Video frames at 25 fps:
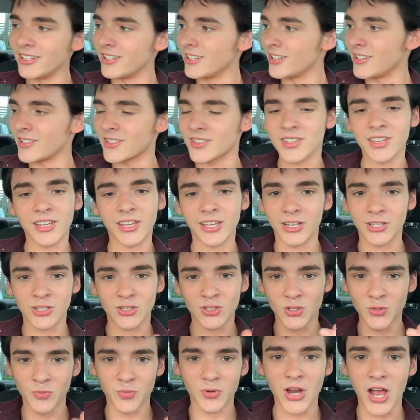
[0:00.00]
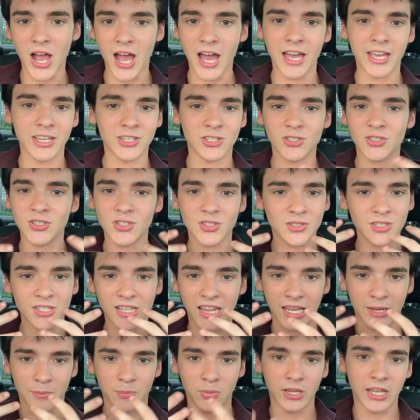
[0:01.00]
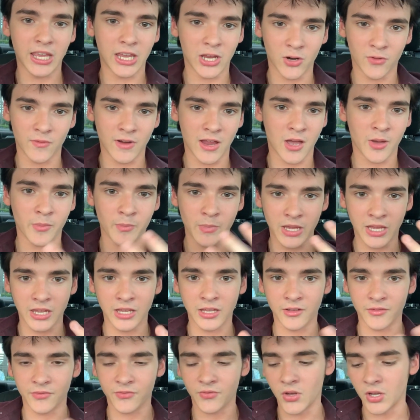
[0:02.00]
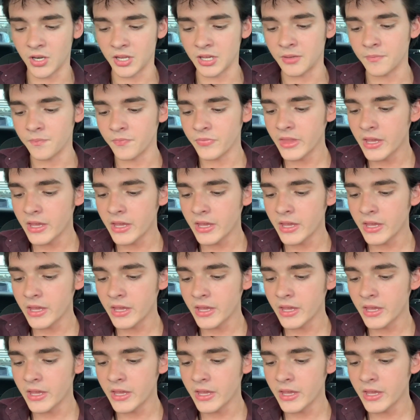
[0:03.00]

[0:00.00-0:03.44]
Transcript: He's singing it super high, just like playing around, making it funny.